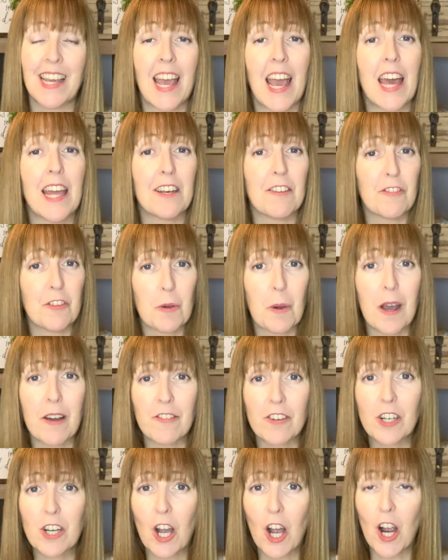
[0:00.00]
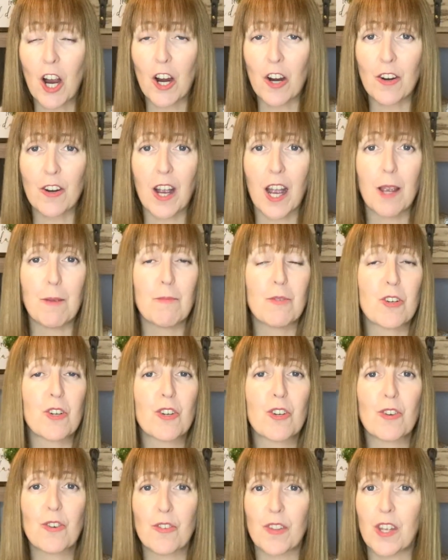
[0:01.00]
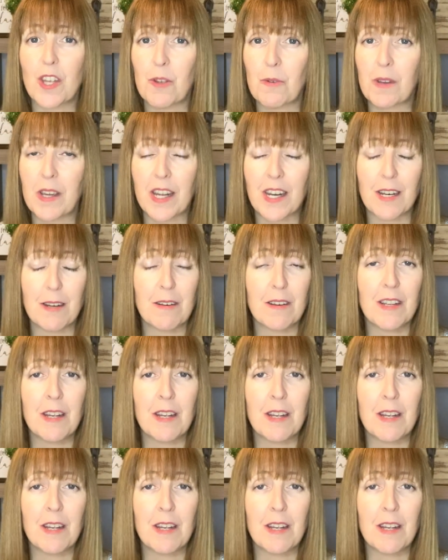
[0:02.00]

And if you have a car, I'm sure that you get it